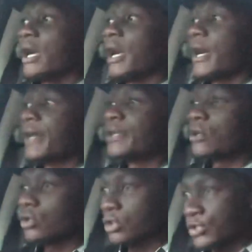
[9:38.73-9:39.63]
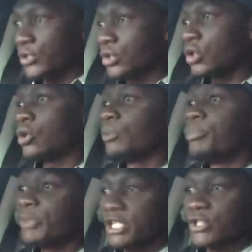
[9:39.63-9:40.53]
and also
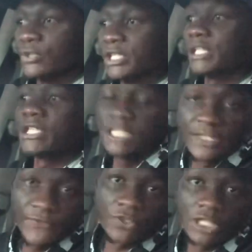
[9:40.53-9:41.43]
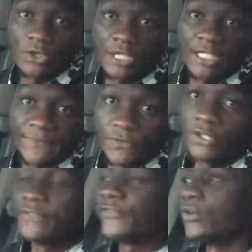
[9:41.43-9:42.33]
make sure that they give you the correct
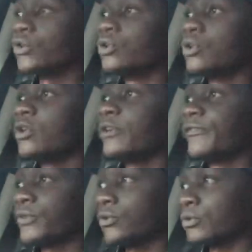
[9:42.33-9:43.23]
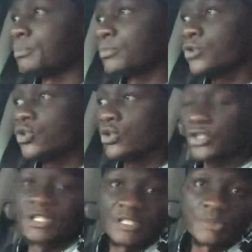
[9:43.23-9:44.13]
fluid for for your
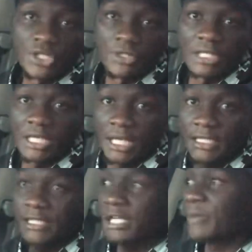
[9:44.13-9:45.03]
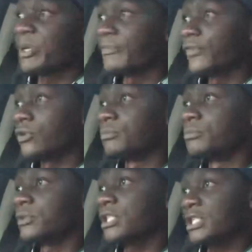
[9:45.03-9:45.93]
transmission that has come up
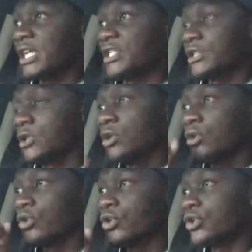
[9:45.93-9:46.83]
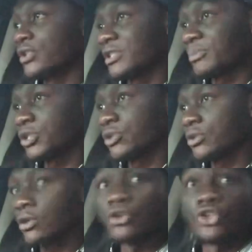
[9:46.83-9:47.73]
from the search on your
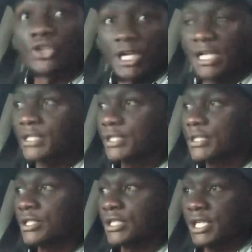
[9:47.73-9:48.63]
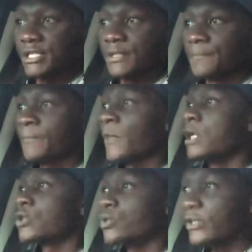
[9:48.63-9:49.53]
transmission on your car's chassis
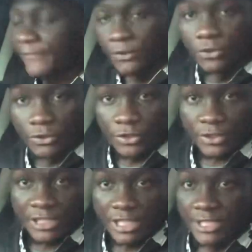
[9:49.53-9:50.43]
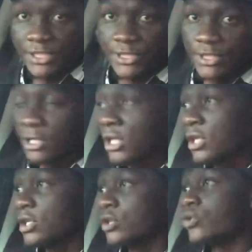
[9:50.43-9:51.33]
so if you do those things
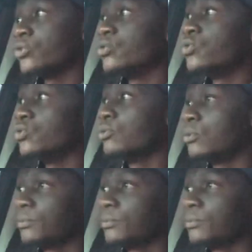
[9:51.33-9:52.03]
you